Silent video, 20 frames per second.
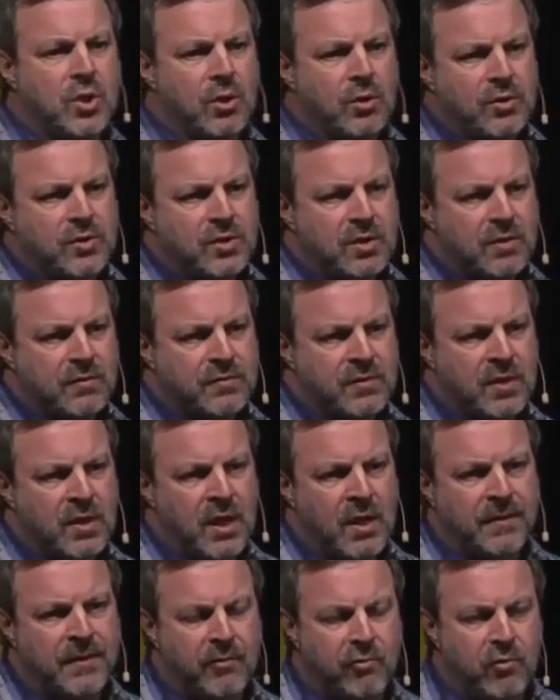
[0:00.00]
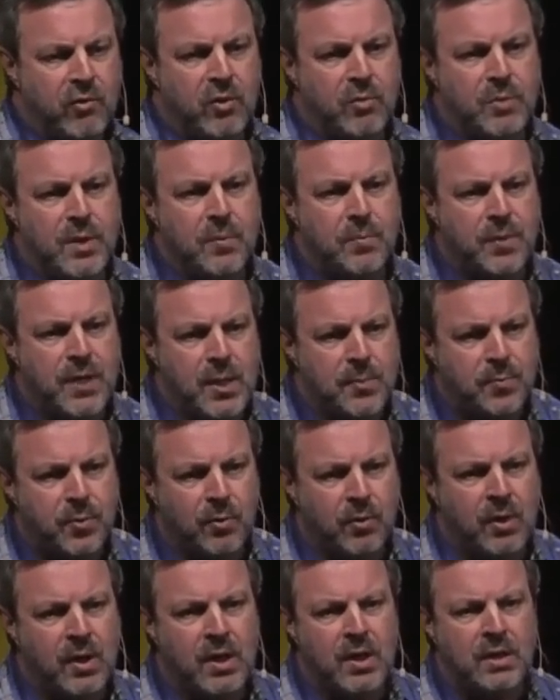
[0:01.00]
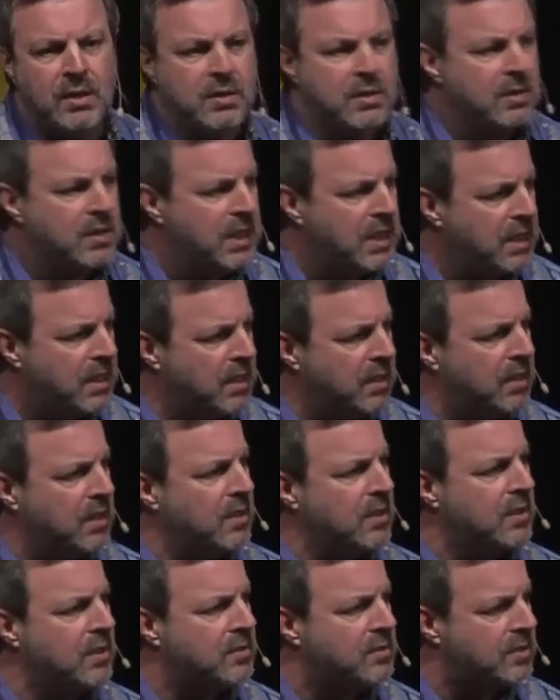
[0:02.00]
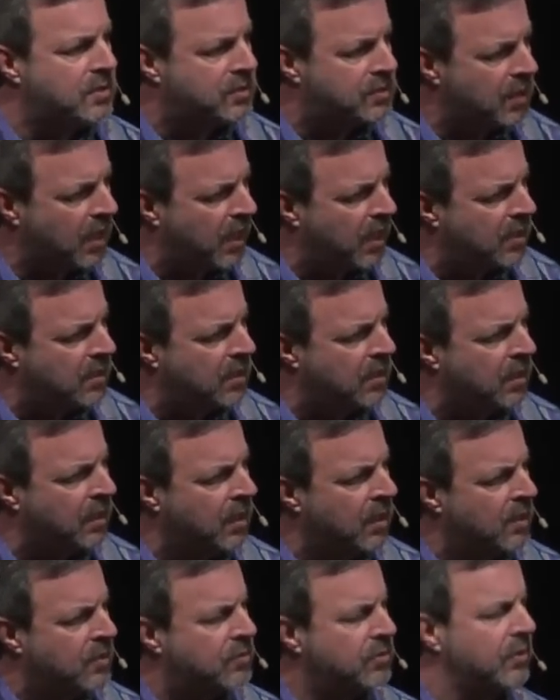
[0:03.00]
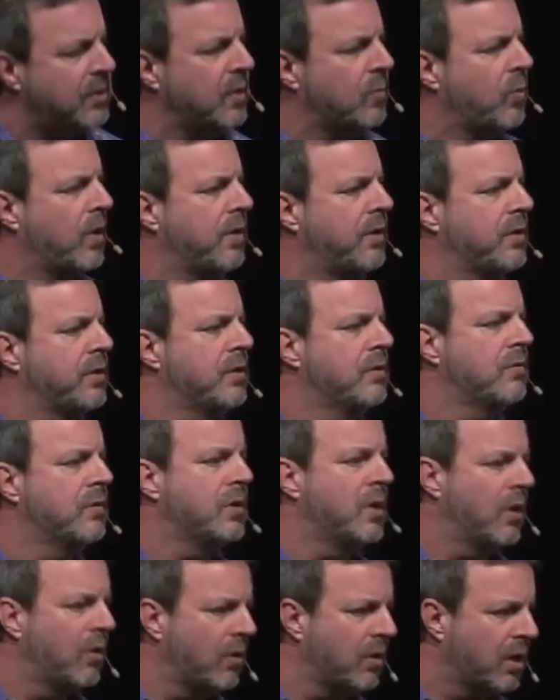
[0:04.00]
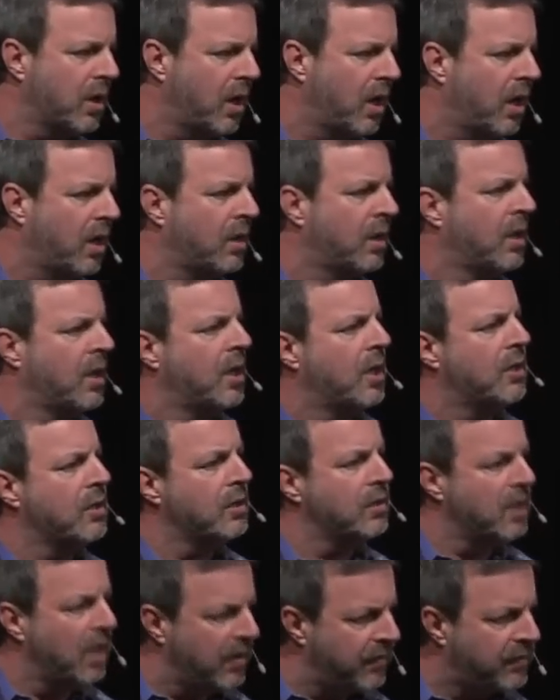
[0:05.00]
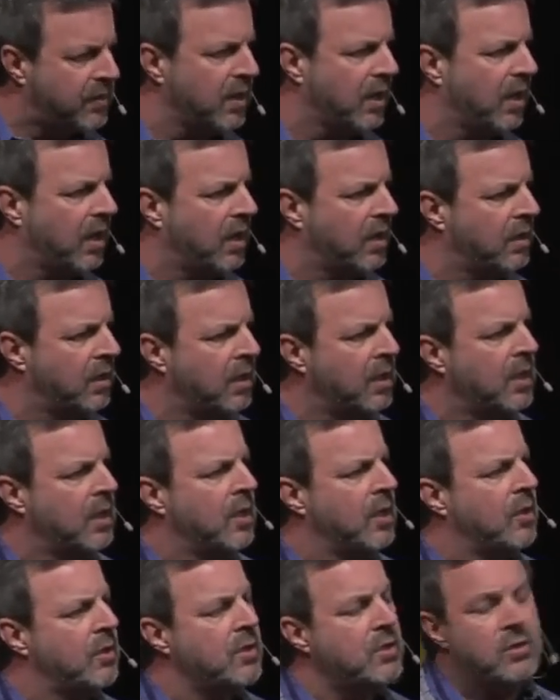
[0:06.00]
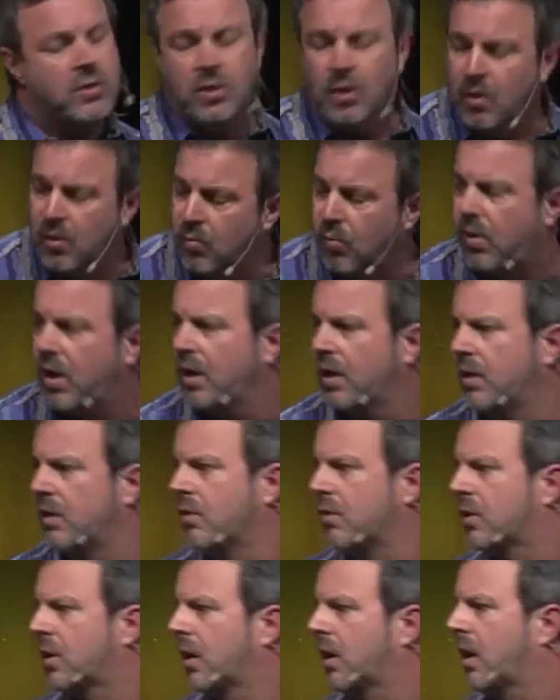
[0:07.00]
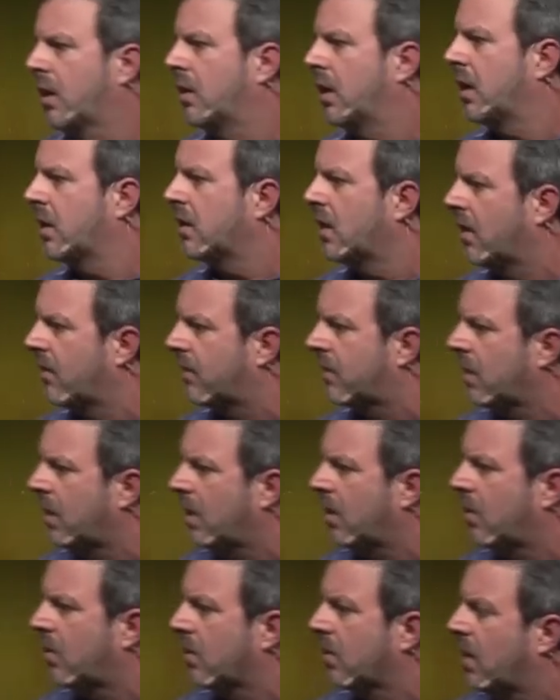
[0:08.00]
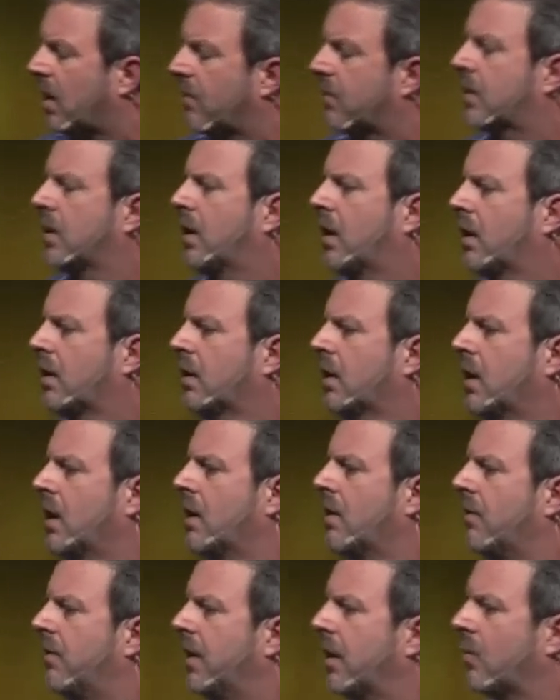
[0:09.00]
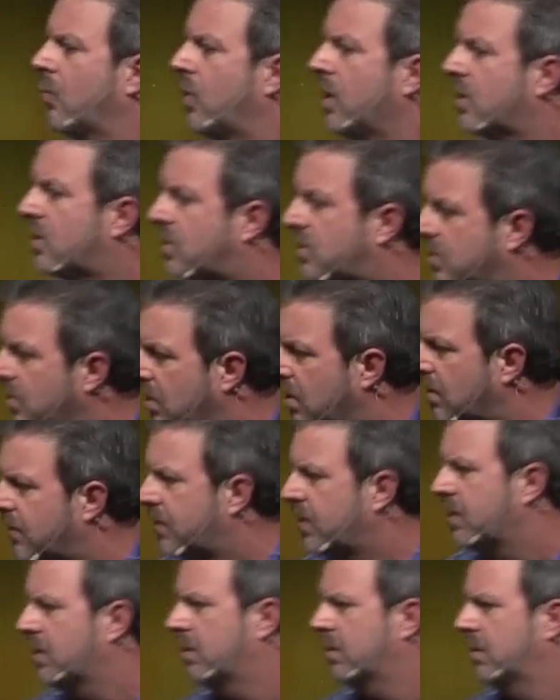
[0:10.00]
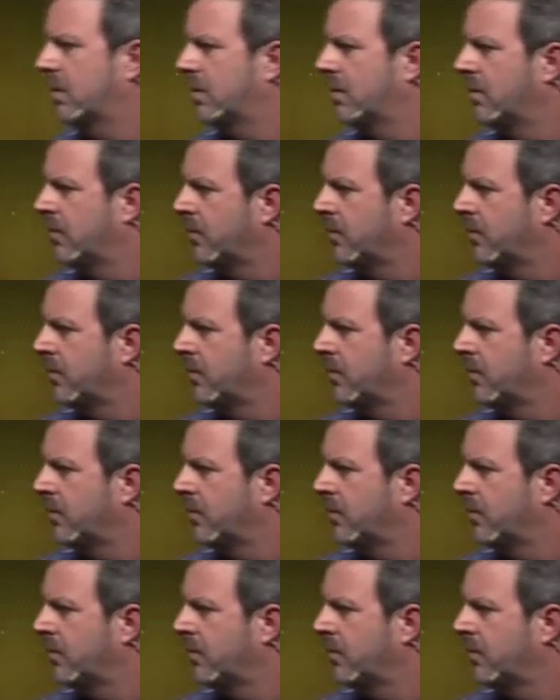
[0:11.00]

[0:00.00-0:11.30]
Josephs, that we would be people needed into society, so that whether you know God or love God, or you don't want to know God and love God or love God, that we serve you.